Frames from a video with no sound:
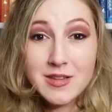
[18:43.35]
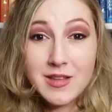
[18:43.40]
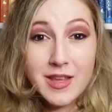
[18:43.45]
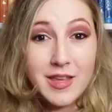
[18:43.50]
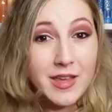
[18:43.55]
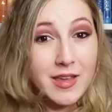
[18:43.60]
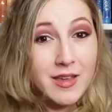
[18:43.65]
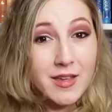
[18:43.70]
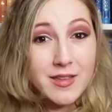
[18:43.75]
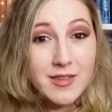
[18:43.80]

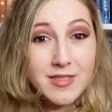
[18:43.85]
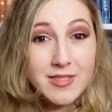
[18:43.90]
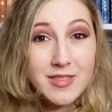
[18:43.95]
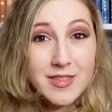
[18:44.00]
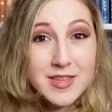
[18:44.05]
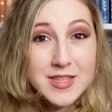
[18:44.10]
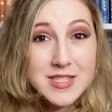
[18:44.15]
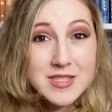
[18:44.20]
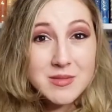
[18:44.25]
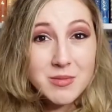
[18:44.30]
like
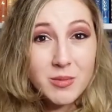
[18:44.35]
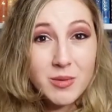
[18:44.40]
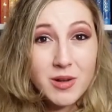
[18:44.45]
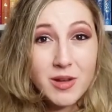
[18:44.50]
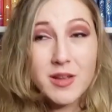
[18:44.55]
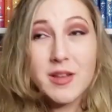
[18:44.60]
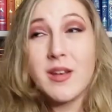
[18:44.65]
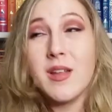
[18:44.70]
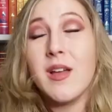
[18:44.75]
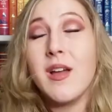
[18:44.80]
this
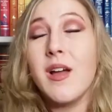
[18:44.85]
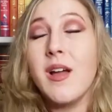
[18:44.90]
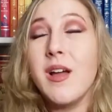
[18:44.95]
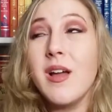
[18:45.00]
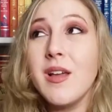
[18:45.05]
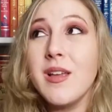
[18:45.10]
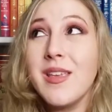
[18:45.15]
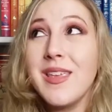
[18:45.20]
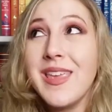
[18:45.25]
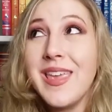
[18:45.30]
one
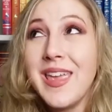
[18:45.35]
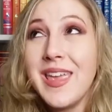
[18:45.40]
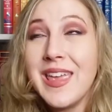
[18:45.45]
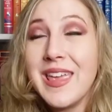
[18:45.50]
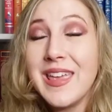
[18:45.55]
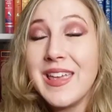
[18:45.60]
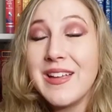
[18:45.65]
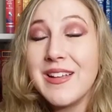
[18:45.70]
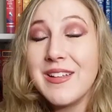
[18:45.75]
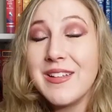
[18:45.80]

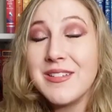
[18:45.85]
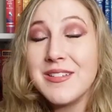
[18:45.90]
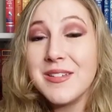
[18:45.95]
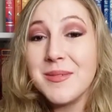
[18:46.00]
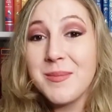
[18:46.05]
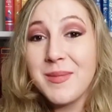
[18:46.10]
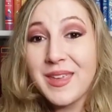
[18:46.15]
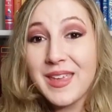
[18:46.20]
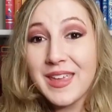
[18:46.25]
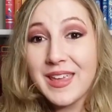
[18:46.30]

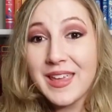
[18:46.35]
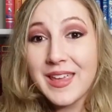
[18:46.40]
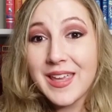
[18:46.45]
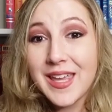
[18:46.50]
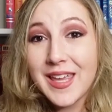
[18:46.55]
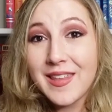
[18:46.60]
killed me